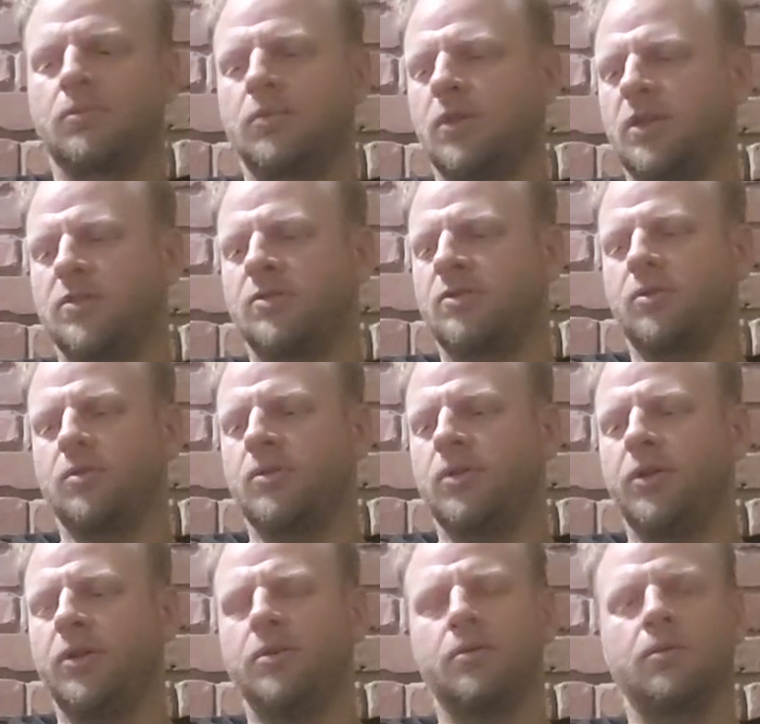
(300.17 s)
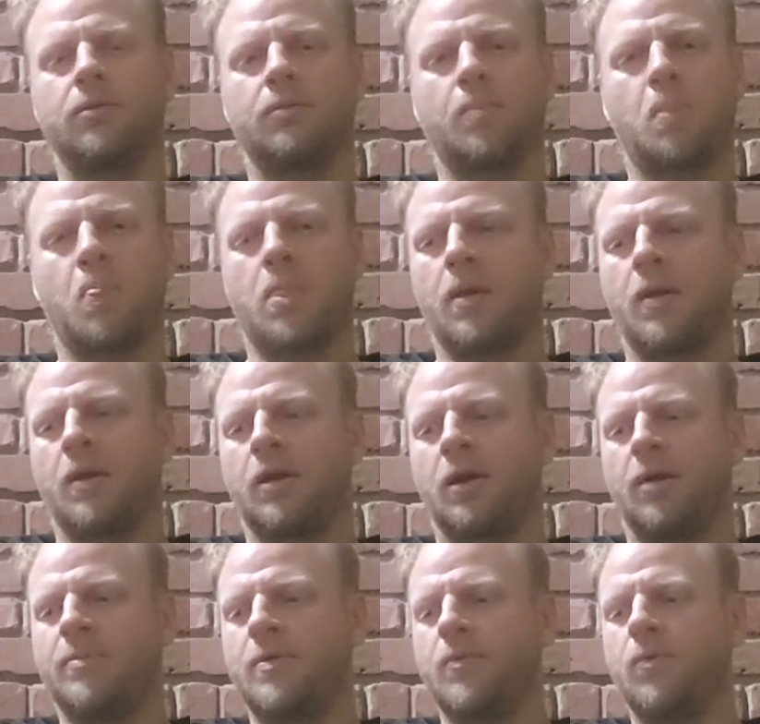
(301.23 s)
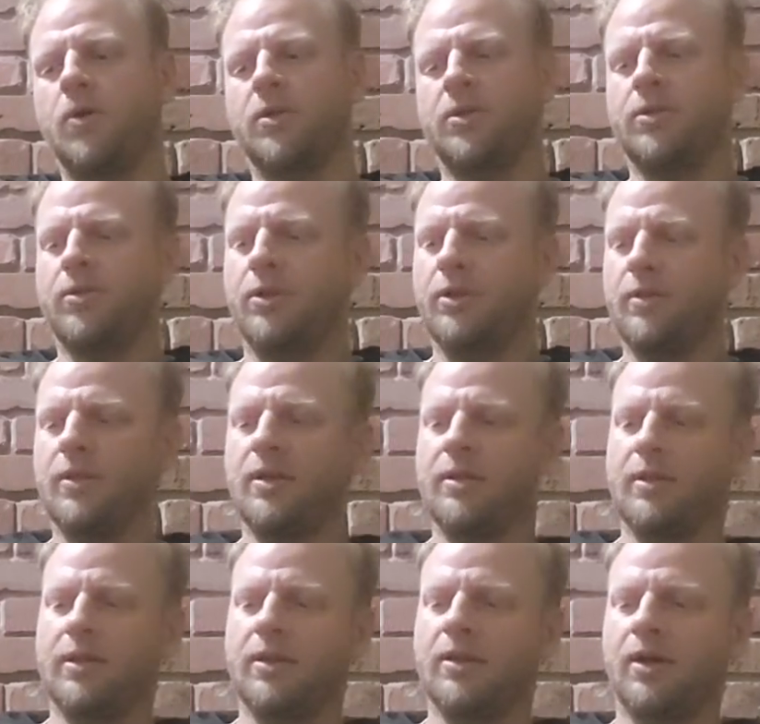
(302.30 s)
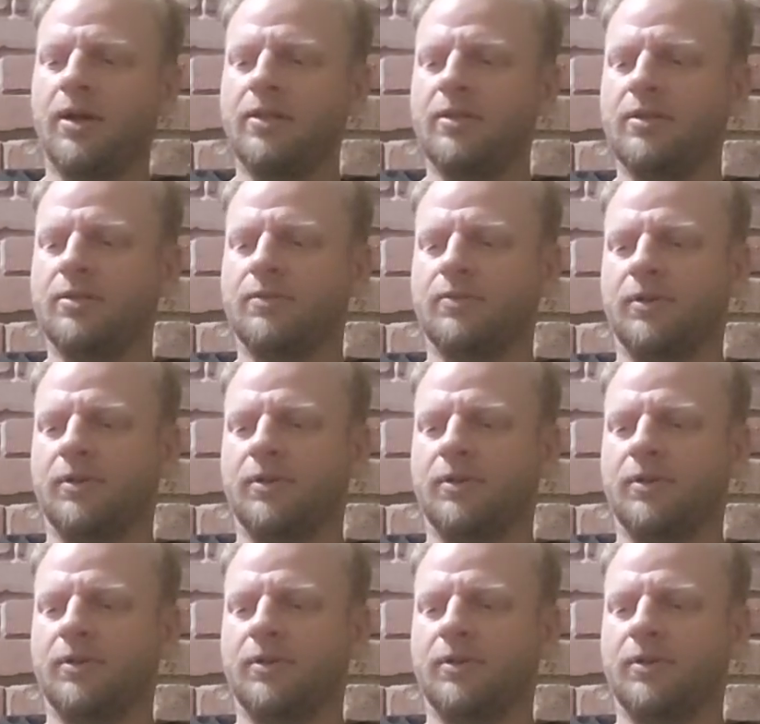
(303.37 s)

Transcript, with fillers: It's so clear. I mean, what do you think they, they got this